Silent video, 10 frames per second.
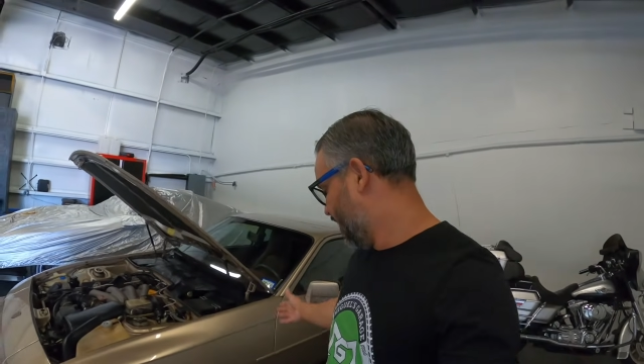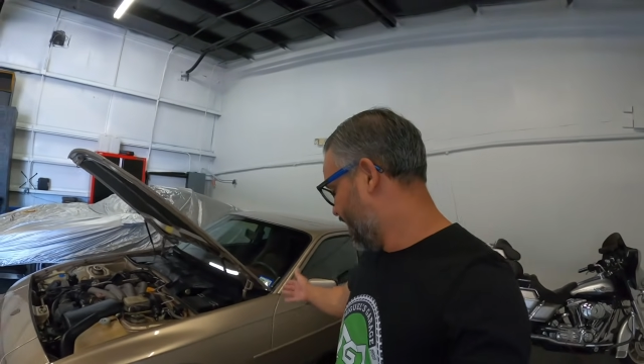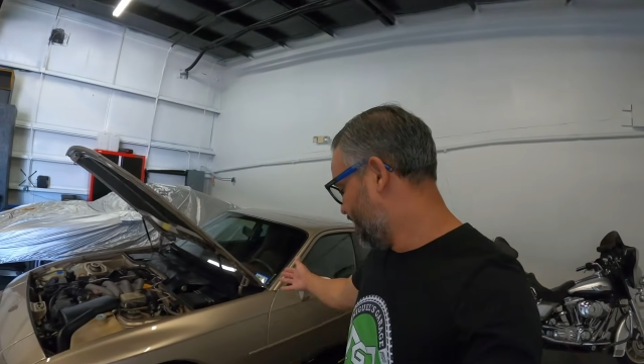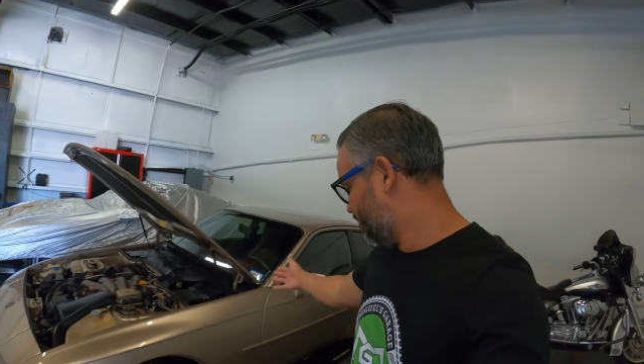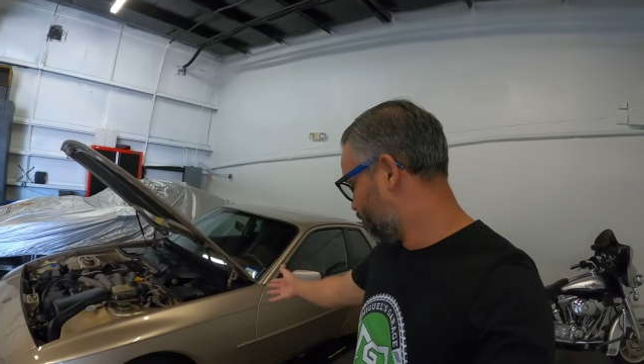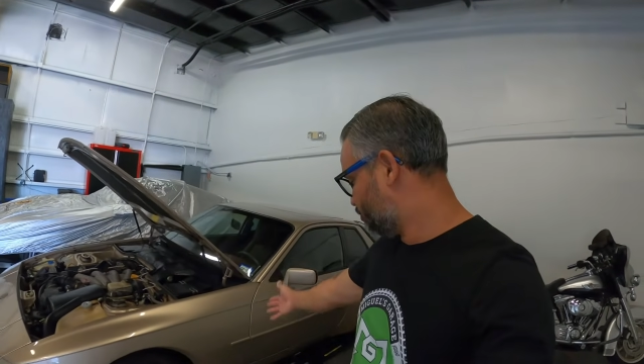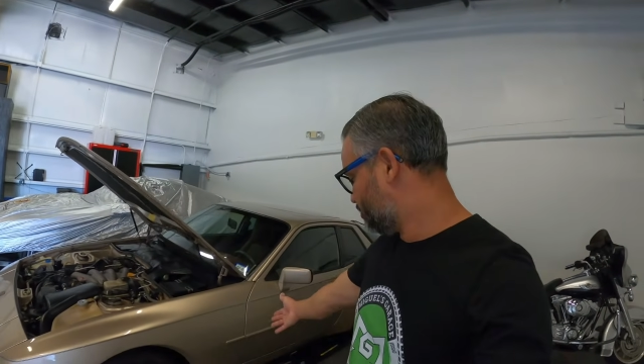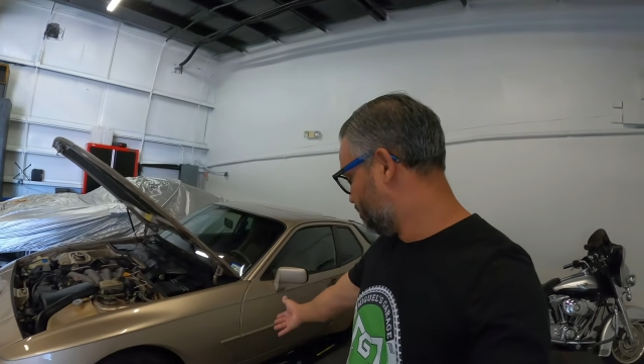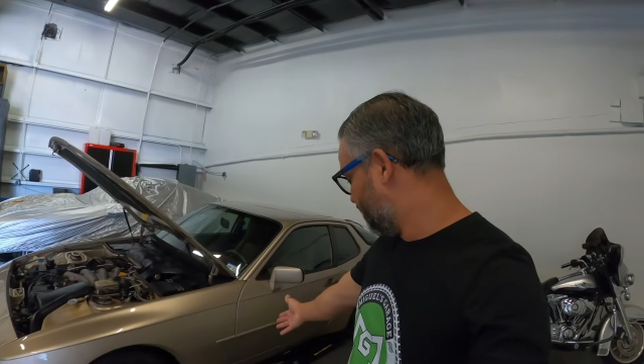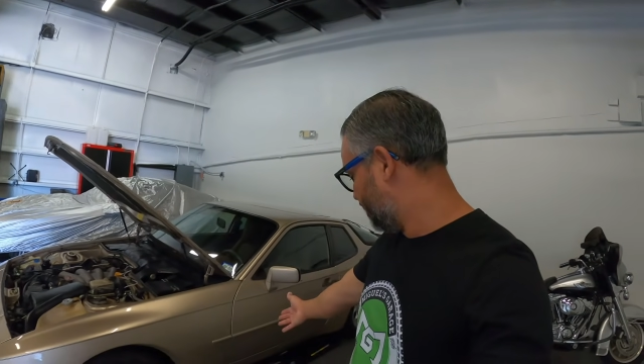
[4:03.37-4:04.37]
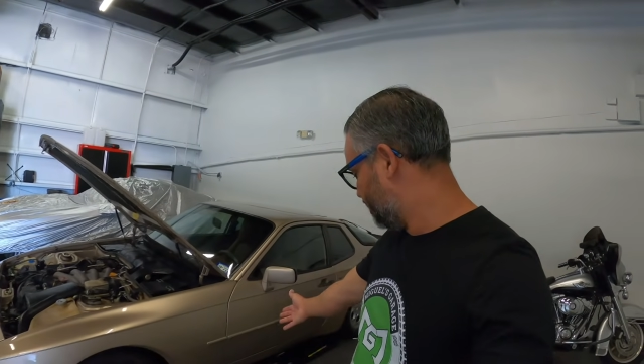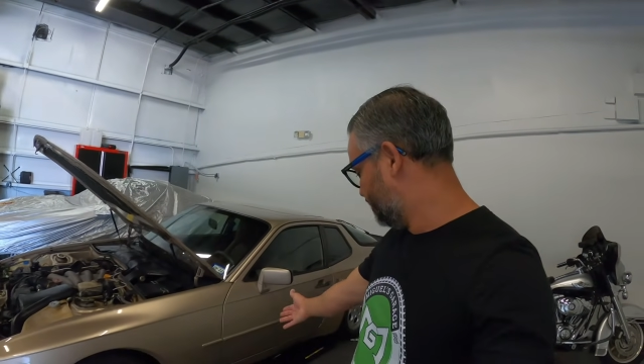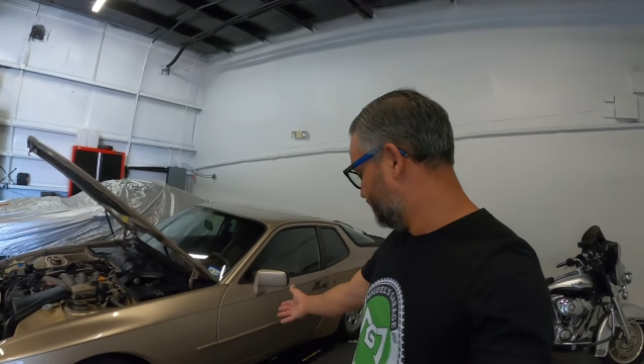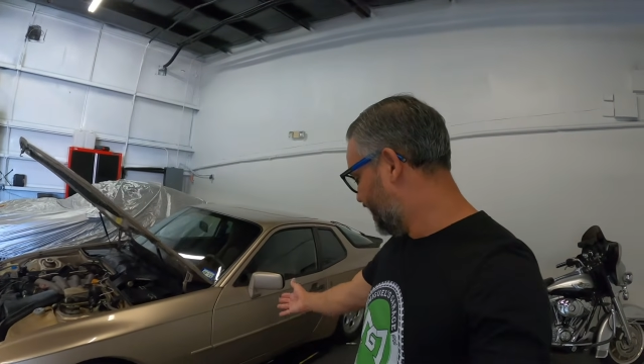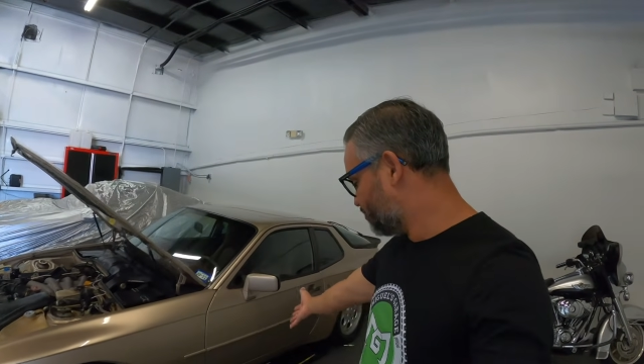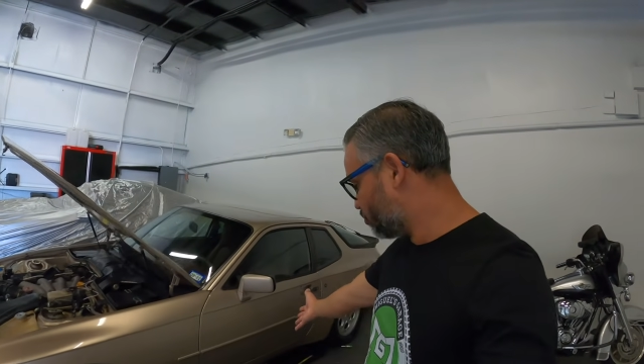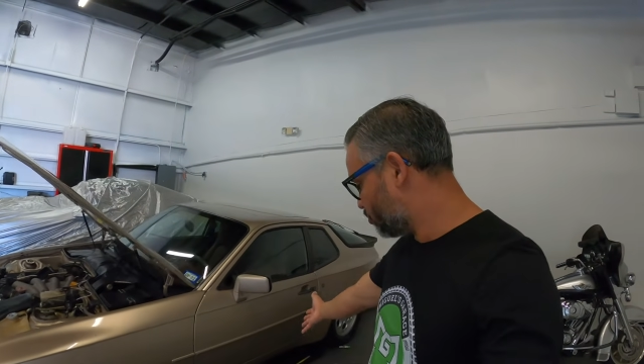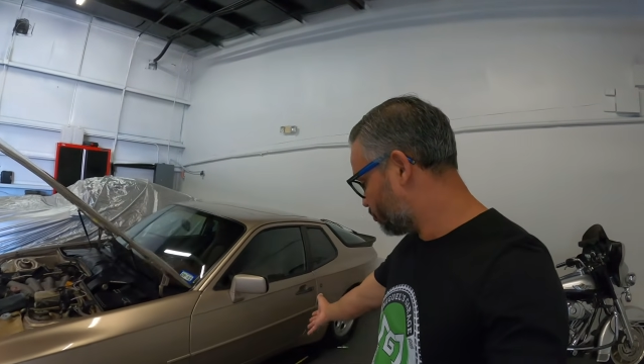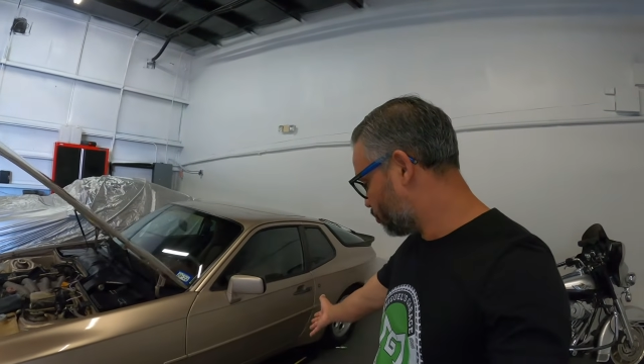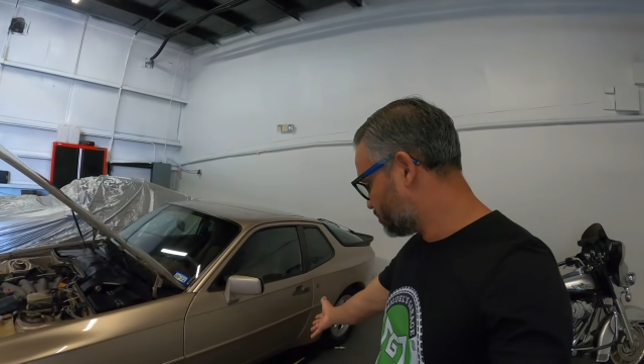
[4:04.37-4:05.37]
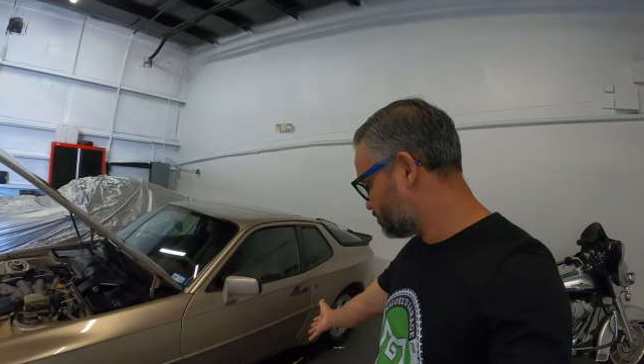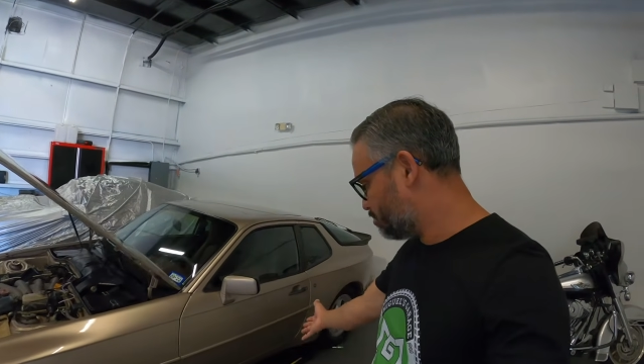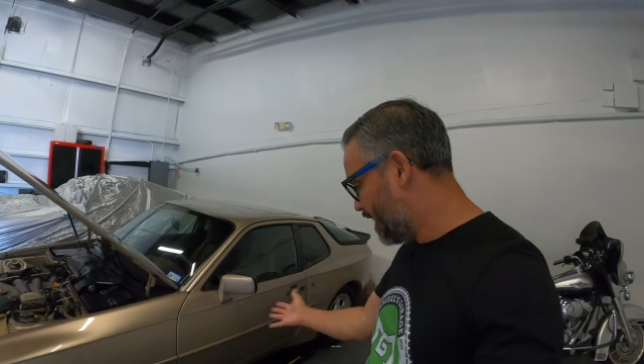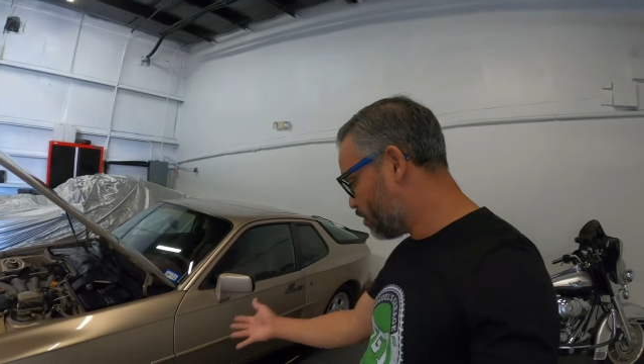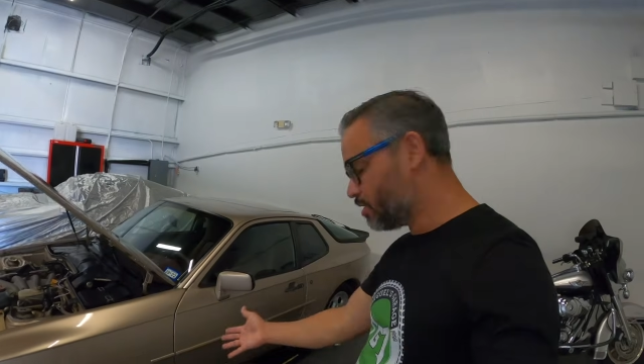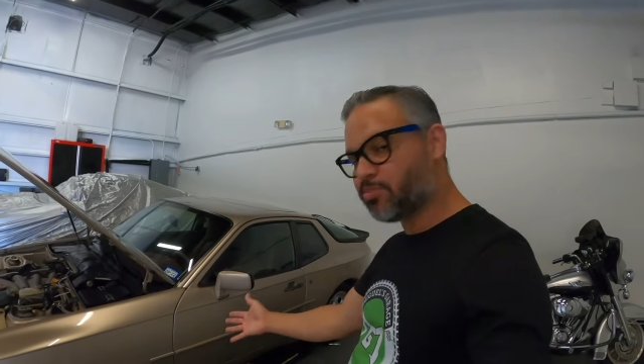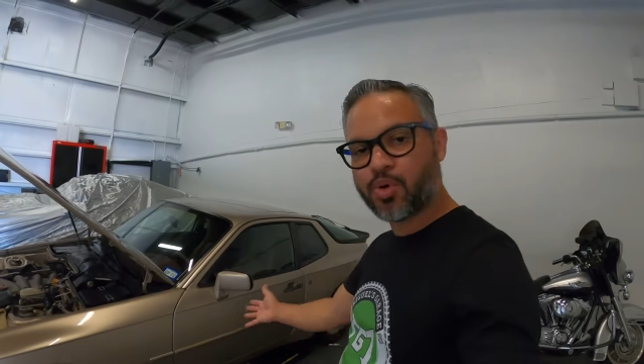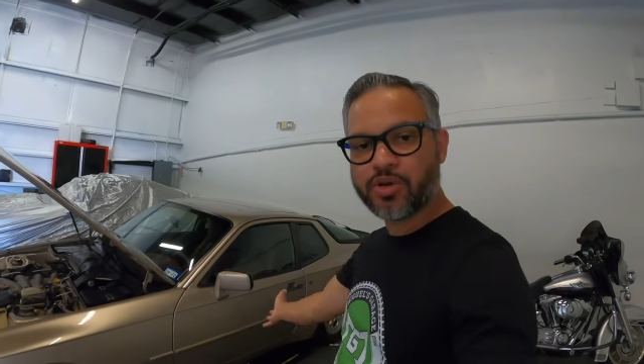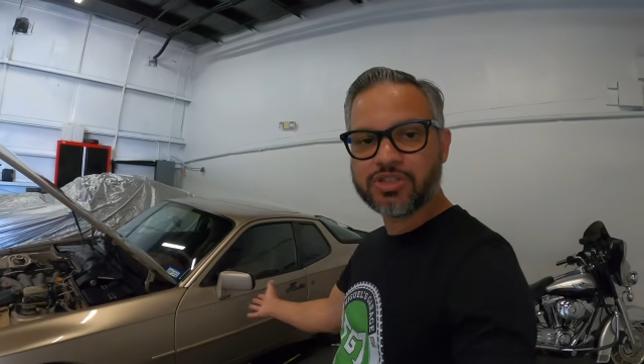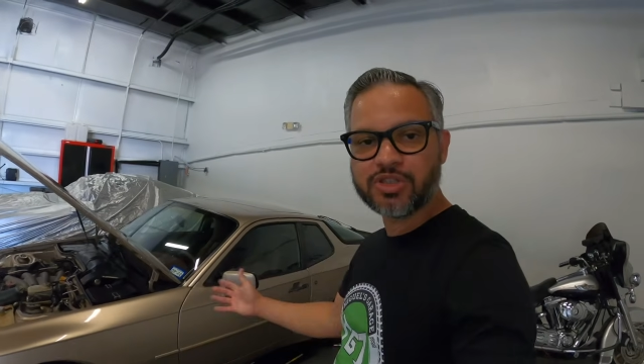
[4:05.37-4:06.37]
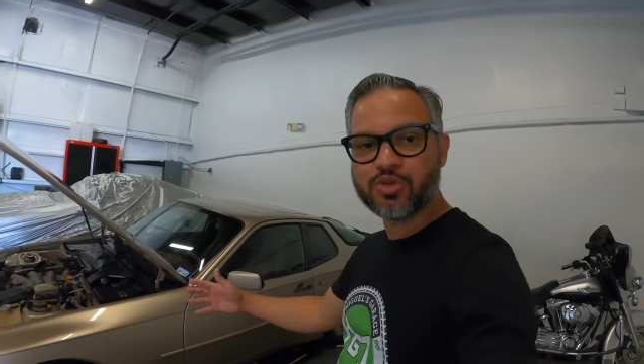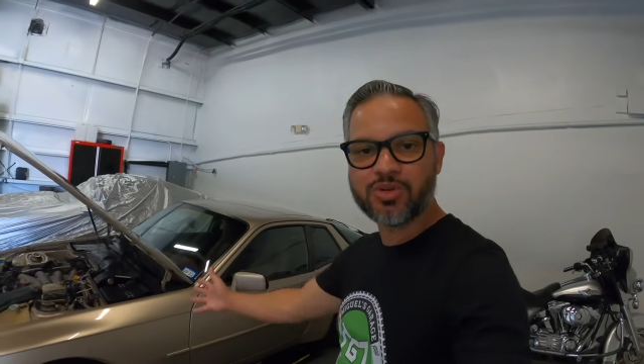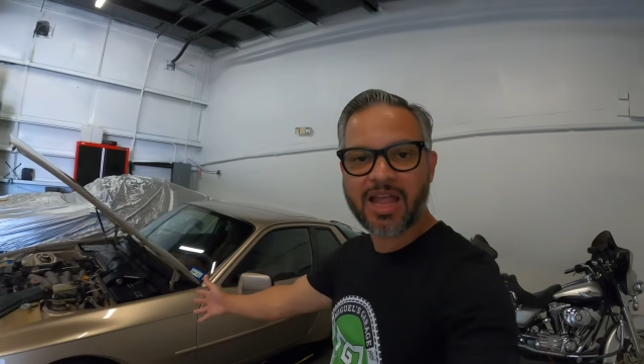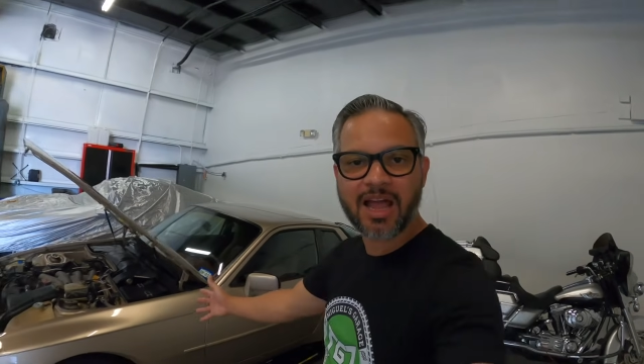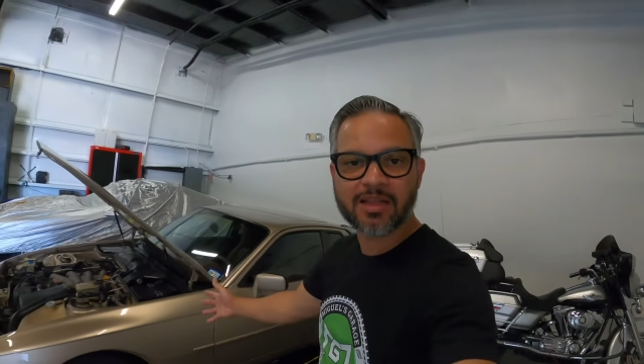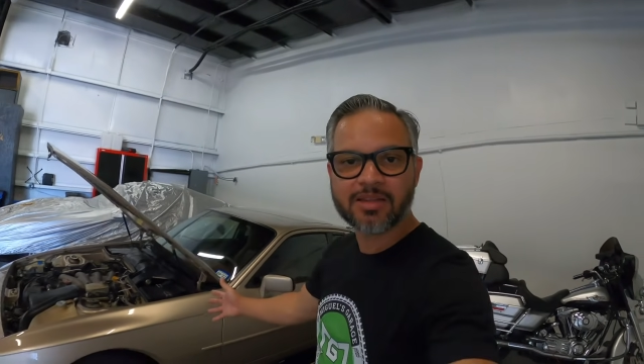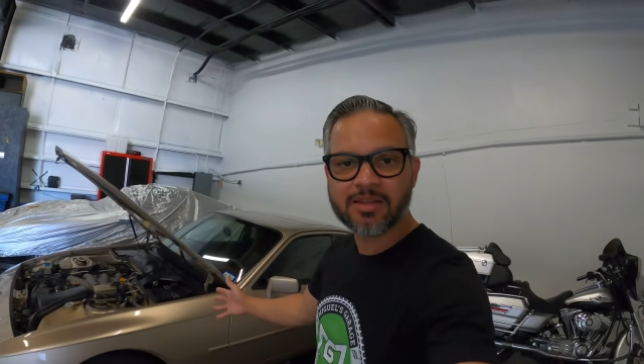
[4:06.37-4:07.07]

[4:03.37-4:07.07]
and the 944's mounting points do not